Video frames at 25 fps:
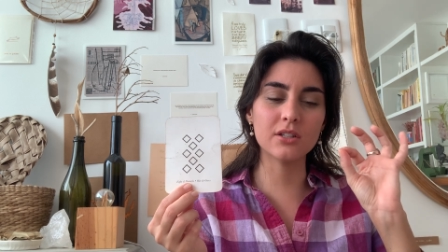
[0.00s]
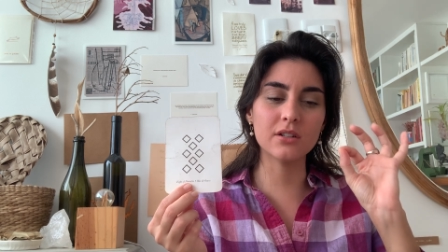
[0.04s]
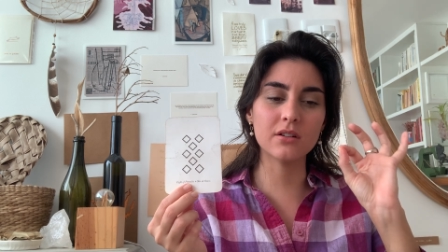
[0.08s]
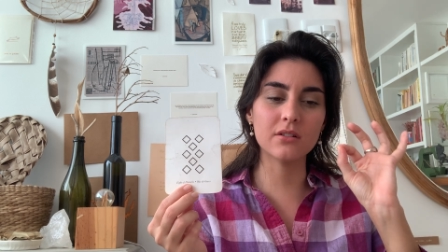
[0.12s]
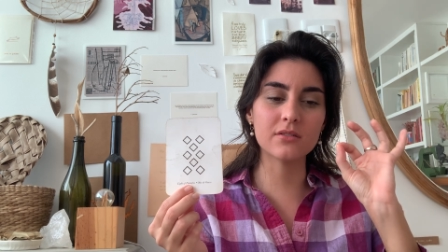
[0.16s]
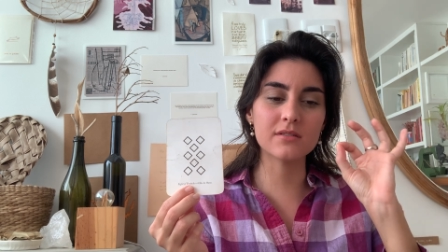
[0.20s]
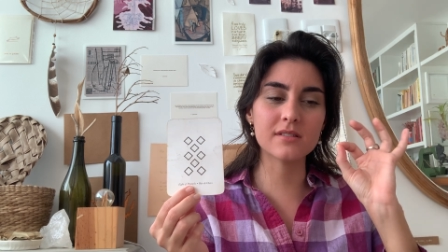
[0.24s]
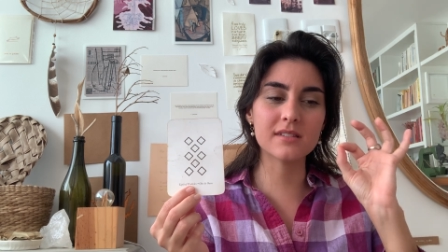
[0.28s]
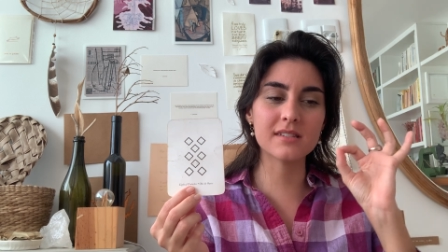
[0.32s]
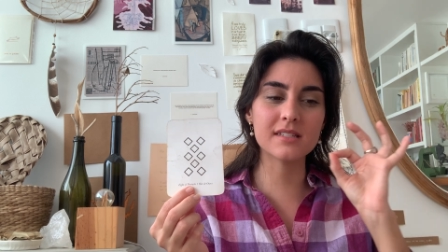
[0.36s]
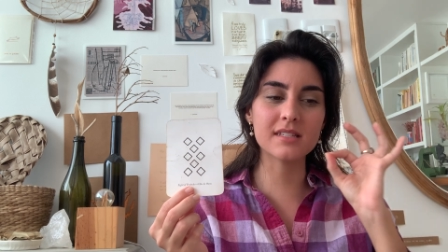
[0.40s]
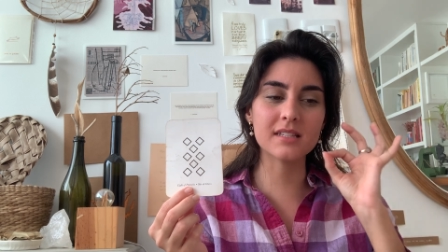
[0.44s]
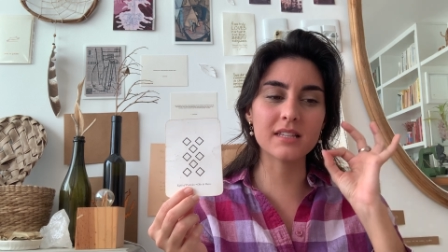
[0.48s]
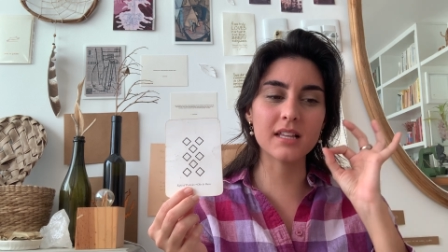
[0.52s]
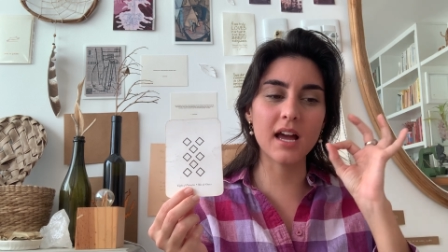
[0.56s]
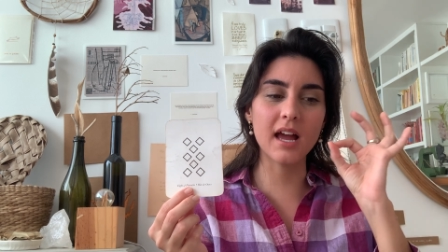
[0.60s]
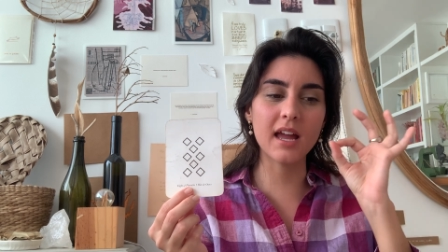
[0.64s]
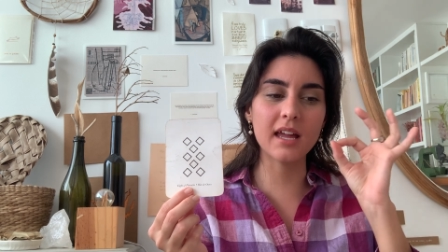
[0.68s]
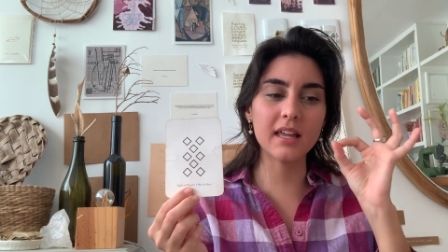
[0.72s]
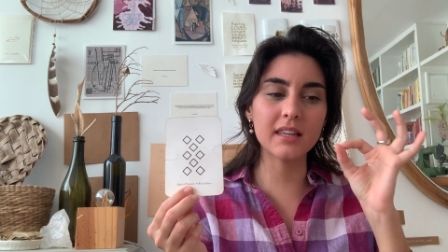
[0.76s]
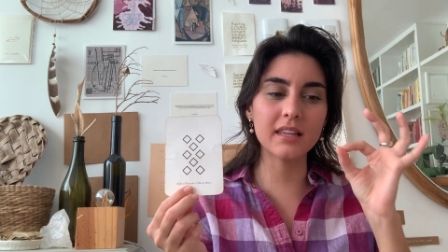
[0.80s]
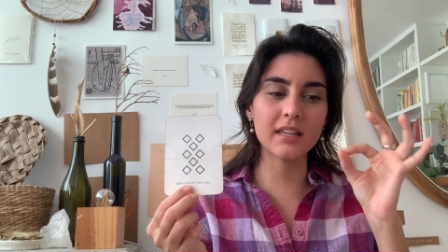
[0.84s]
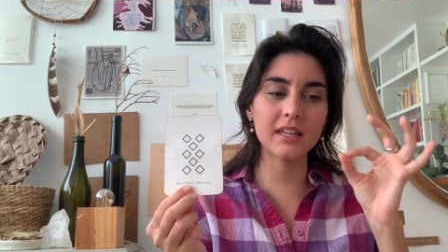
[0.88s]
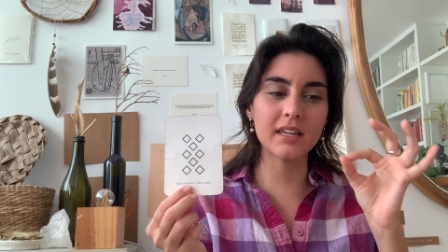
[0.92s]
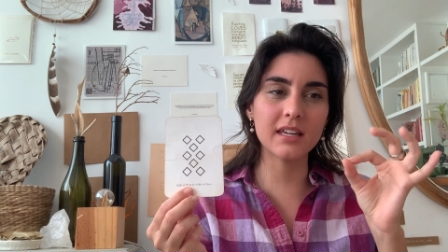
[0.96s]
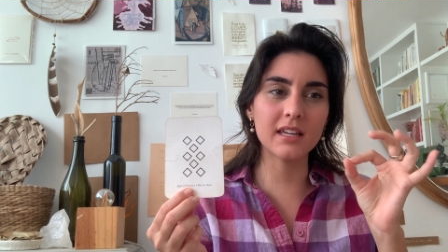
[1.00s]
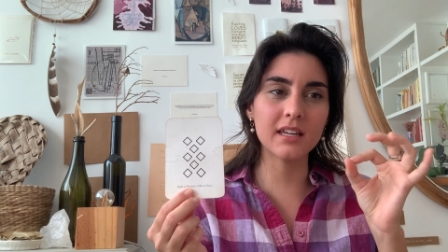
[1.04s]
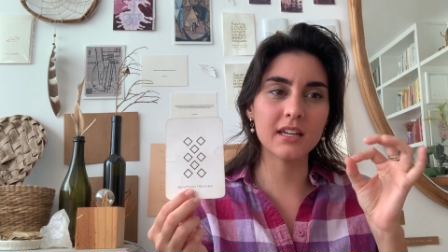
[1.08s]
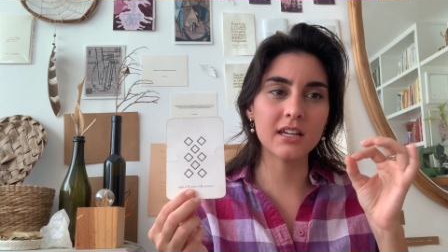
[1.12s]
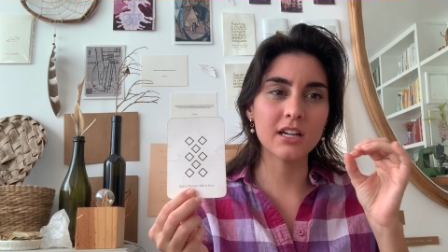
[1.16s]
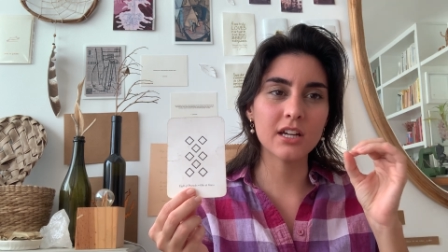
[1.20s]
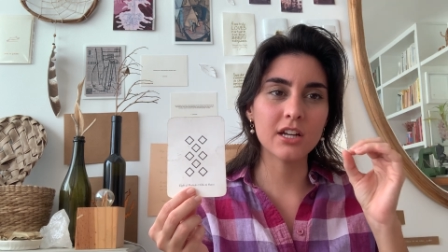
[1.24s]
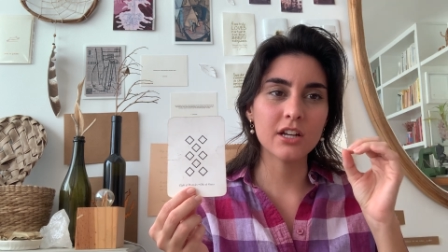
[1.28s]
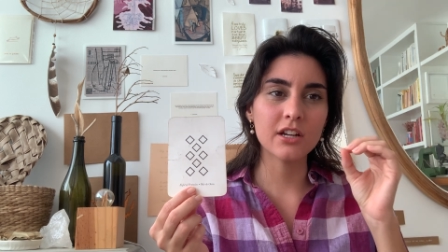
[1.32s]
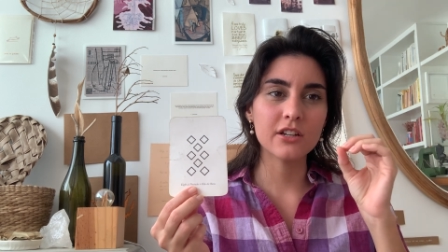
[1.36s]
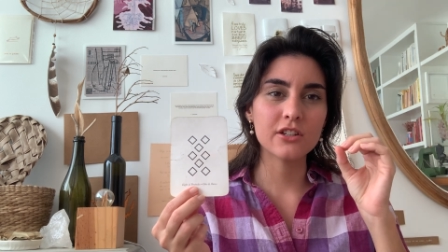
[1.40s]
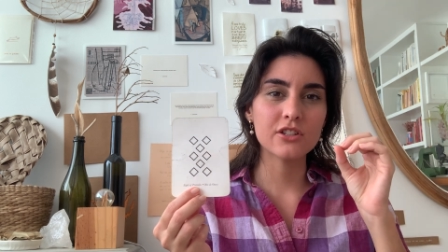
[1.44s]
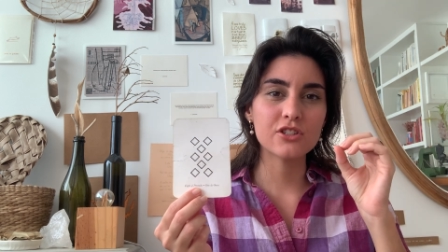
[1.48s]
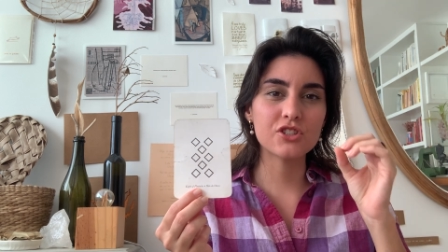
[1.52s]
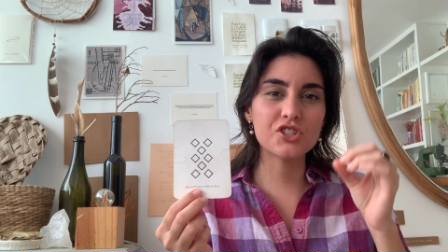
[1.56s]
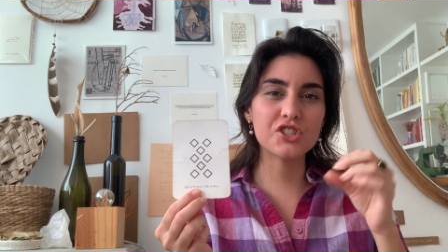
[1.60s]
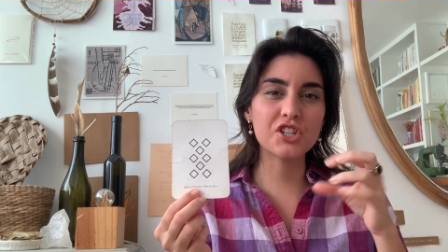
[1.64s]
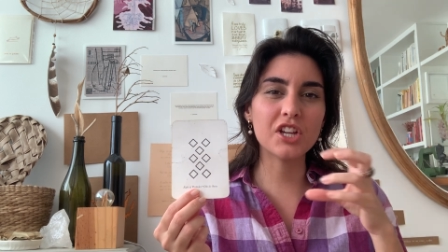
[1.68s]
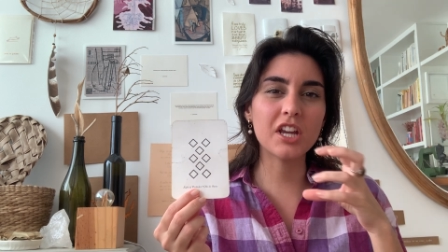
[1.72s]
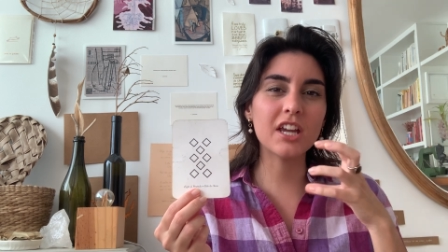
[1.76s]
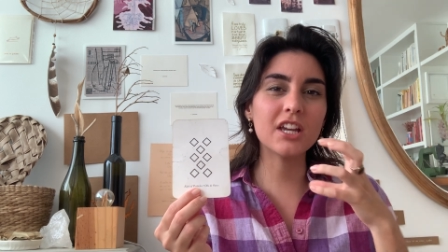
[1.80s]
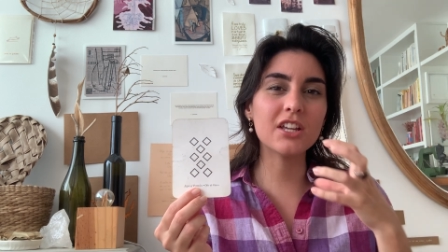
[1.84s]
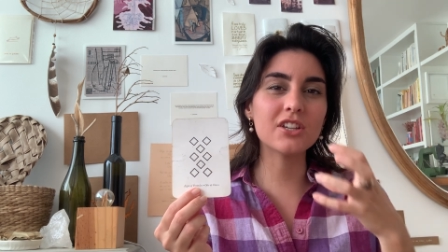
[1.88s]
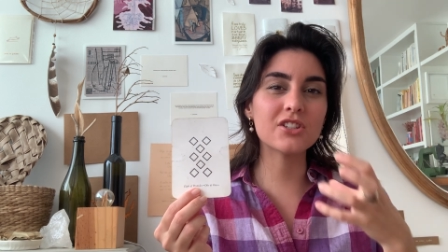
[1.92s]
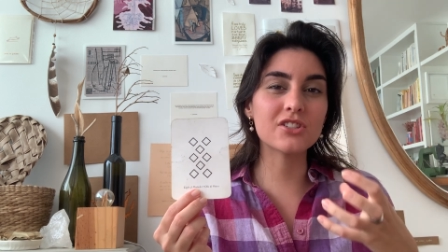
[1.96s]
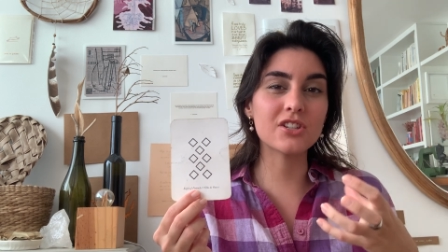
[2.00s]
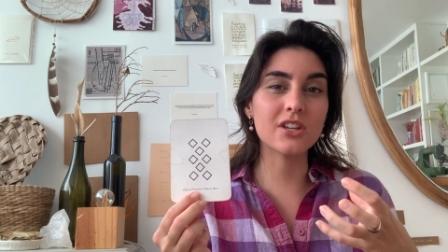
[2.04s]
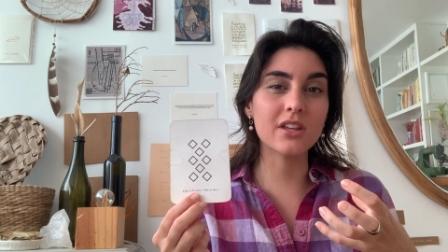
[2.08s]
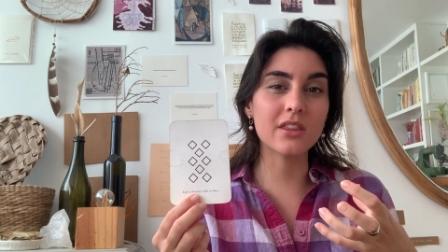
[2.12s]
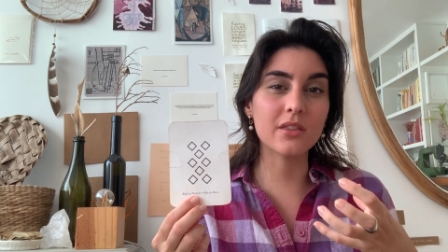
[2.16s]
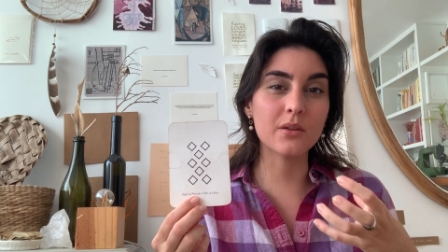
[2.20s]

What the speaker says: slightly changing